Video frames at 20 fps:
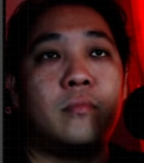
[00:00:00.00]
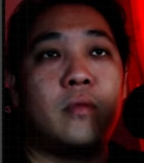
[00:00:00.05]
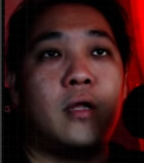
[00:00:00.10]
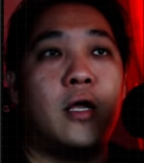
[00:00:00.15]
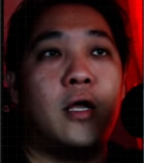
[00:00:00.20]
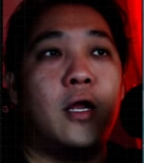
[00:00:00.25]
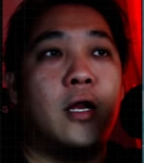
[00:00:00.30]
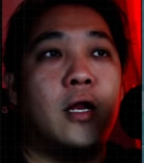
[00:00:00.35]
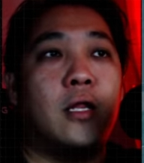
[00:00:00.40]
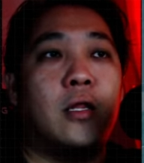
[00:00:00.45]

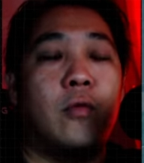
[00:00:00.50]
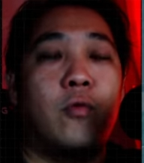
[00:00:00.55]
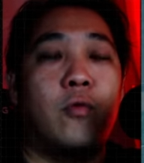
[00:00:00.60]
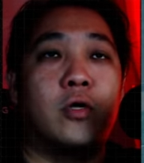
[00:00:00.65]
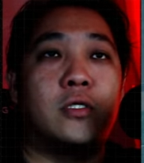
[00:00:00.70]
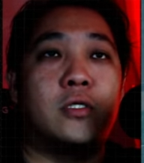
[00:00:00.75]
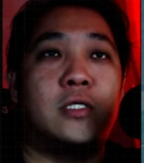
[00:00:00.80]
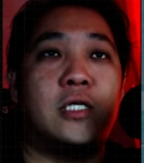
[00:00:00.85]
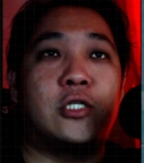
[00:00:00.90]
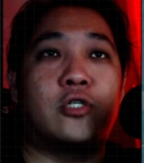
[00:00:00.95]
and then it
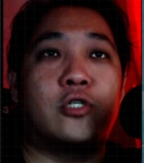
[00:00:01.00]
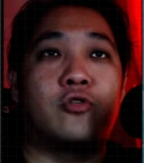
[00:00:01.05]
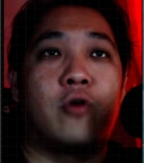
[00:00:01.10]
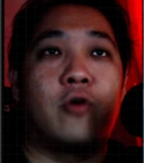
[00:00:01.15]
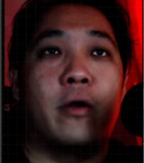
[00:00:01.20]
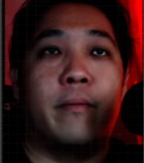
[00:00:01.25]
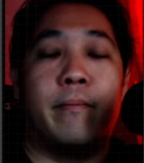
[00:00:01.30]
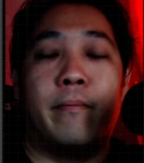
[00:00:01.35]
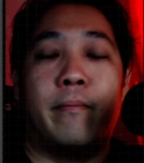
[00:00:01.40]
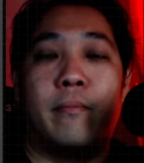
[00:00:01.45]
was
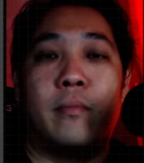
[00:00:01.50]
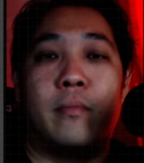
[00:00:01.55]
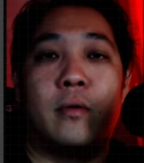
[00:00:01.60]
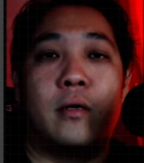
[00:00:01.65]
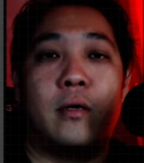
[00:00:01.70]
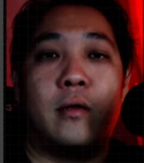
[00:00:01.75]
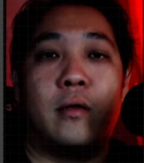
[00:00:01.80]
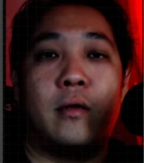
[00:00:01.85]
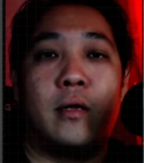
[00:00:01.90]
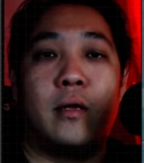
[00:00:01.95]
destroyed.
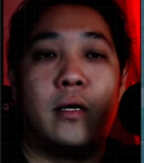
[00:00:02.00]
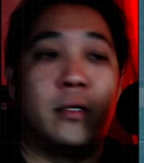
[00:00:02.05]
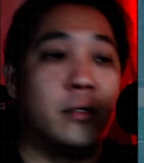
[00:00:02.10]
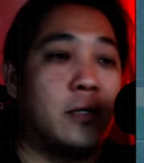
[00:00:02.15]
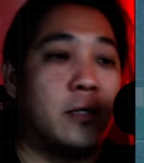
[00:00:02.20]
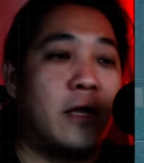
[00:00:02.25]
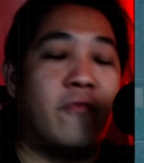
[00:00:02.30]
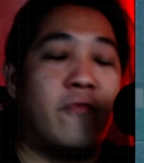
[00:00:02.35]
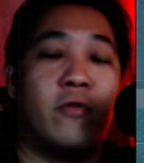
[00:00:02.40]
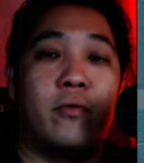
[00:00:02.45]

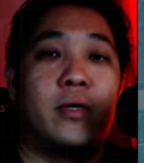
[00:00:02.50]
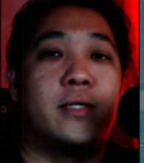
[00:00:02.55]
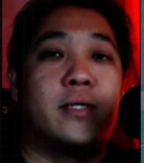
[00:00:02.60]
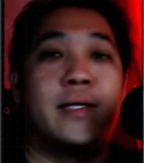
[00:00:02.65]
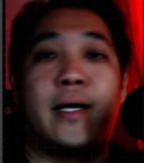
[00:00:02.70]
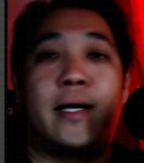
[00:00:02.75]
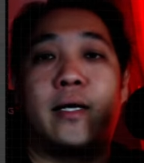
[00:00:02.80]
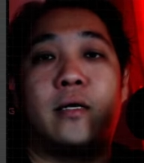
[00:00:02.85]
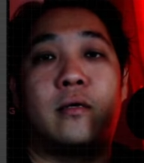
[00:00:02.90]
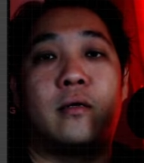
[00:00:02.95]
Everyone
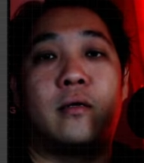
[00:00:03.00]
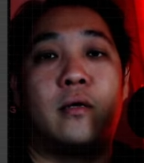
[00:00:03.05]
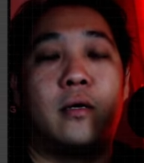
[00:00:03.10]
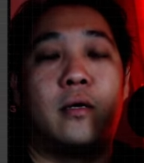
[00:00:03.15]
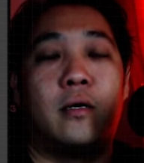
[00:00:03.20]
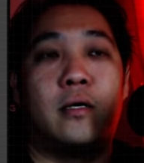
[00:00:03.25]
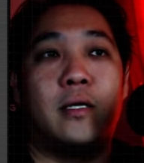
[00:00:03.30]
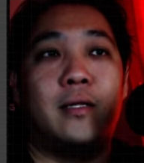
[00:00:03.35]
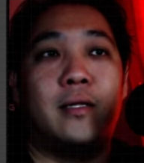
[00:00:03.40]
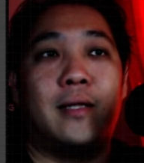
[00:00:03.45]
died
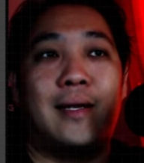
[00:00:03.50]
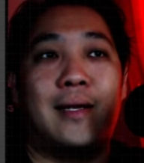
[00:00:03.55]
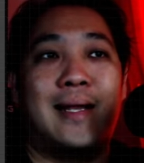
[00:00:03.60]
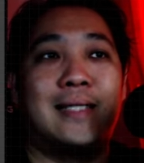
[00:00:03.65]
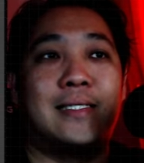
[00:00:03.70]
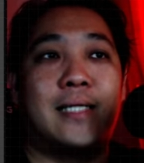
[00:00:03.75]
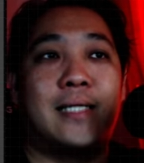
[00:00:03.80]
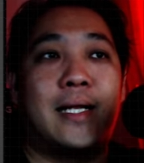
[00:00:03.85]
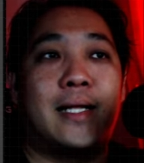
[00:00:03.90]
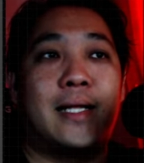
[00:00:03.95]
in the
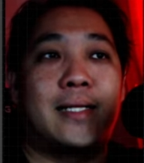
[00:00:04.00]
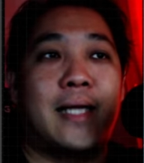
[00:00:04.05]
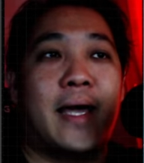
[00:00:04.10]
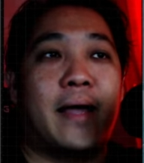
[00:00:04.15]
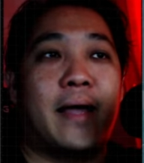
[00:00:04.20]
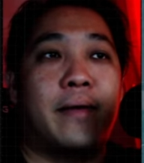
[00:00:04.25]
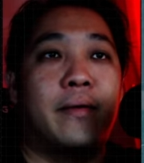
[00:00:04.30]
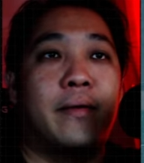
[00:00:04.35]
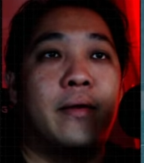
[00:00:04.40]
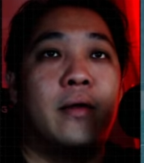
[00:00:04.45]
Lancet
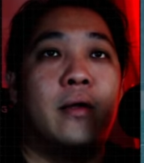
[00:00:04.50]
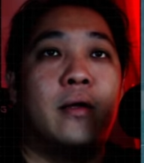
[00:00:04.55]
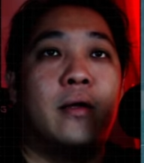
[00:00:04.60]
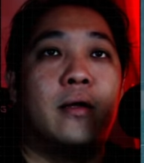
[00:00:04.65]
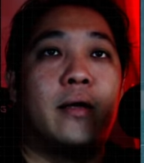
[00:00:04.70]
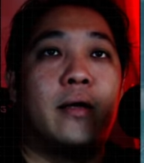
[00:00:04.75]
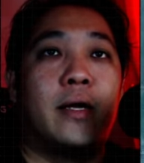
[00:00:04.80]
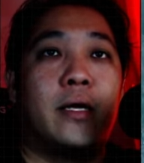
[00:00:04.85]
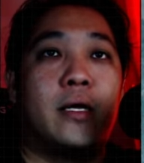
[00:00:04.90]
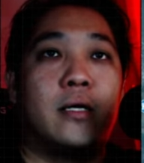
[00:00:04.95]
attack.
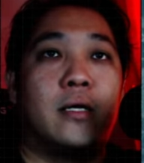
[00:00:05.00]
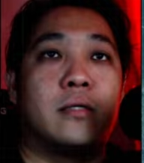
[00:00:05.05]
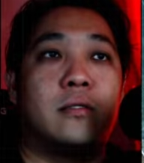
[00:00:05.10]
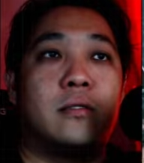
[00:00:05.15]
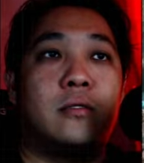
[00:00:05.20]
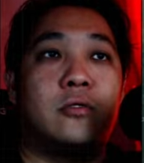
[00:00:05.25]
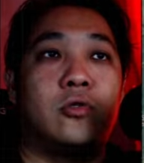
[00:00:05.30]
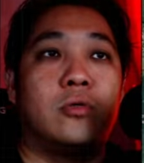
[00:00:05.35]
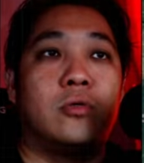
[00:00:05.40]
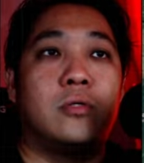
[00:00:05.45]
And
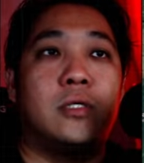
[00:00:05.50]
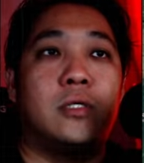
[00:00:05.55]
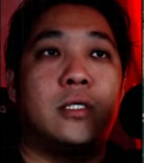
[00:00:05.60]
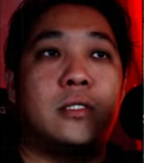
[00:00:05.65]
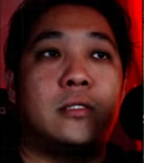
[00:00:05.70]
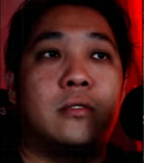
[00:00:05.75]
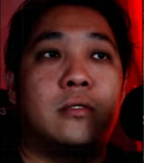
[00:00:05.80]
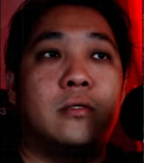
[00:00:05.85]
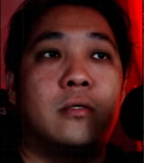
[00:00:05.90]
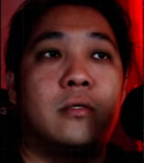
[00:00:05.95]
so
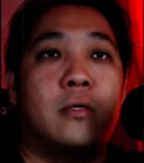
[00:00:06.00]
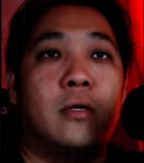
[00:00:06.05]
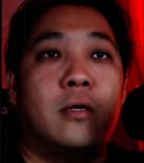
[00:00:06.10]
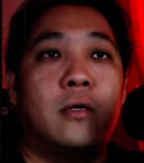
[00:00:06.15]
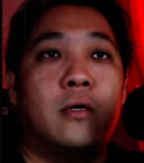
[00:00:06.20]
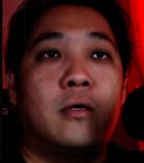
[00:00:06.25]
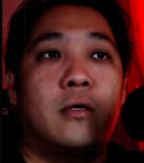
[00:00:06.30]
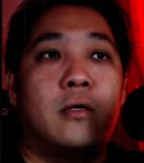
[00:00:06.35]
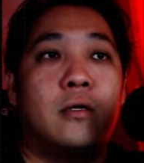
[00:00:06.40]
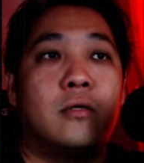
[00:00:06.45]
this,
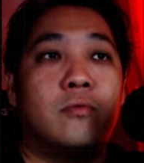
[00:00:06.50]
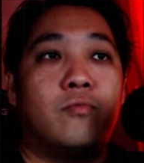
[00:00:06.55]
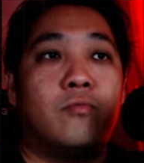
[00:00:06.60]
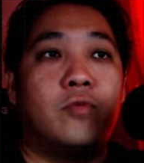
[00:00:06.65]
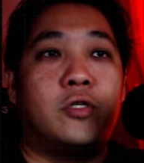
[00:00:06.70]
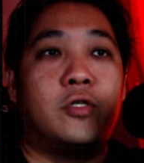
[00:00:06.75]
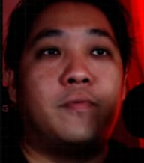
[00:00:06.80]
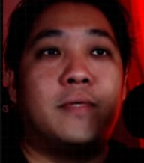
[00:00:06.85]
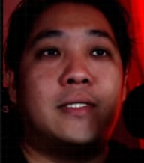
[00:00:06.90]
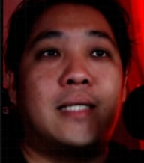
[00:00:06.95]

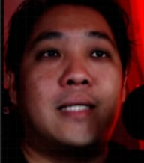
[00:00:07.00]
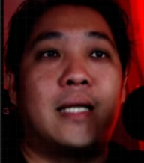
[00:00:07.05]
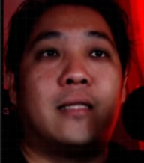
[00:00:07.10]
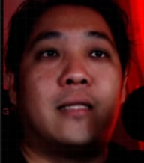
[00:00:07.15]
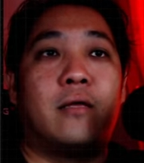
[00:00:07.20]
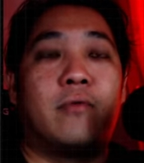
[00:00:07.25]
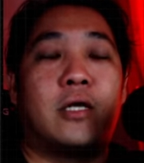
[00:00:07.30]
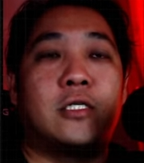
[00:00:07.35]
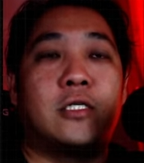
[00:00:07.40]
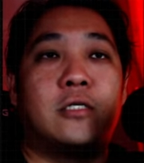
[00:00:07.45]
which means that
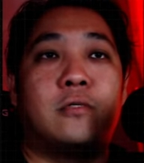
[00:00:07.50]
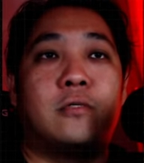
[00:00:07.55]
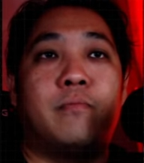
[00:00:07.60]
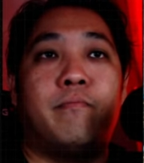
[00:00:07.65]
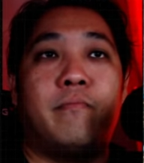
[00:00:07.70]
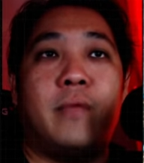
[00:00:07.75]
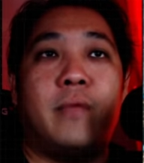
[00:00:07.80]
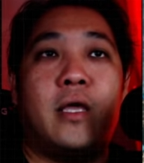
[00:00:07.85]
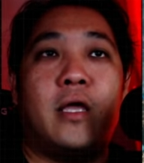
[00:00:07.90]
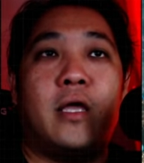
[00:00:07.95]
the Russians
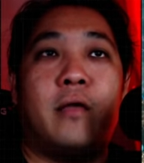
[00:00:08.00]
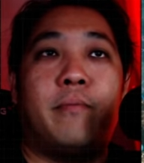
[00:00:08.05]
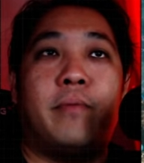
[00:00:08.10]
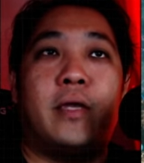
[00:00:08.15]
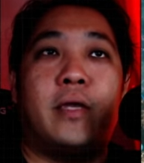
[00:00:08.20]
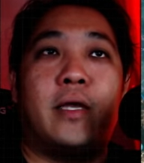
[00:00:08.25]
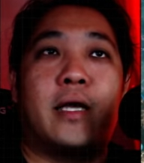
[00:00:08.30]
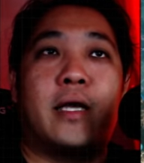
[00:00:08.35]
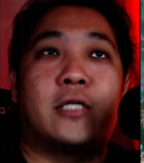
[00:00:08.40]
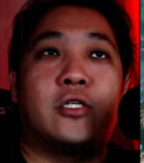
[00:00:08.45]
may
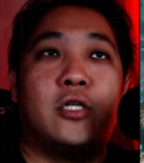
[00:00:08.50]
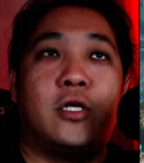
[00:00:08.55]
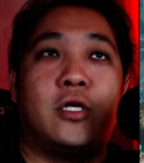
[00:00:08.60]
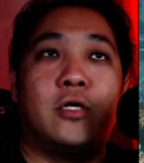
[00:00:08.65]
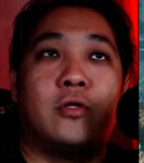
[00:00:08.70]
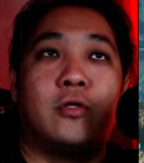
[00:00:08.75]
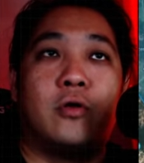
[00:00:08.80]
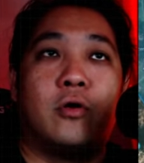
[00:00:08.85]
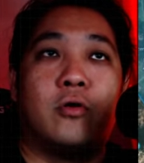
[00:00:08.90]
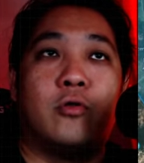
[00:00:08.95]
be
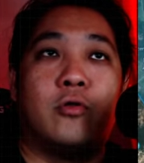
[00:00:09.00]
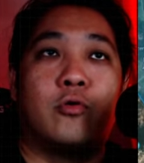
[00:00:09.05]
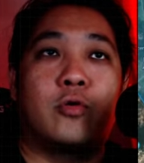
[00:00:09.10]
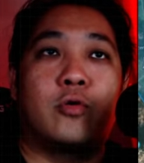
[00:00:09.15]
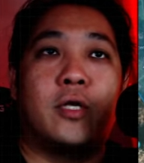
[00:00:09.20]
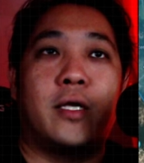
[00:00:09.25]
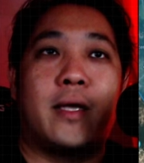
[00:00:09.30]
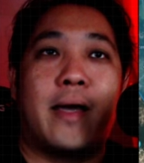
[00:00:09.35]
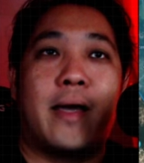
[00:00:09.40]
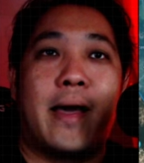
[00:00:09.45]
actually,
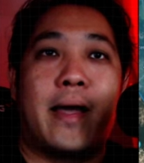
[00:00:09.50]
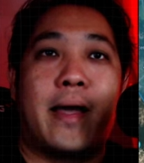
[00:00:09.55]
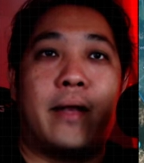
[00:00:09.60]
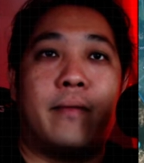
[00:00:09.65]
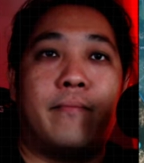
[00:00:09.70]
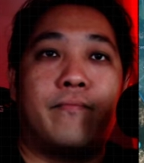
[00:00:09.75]
looking at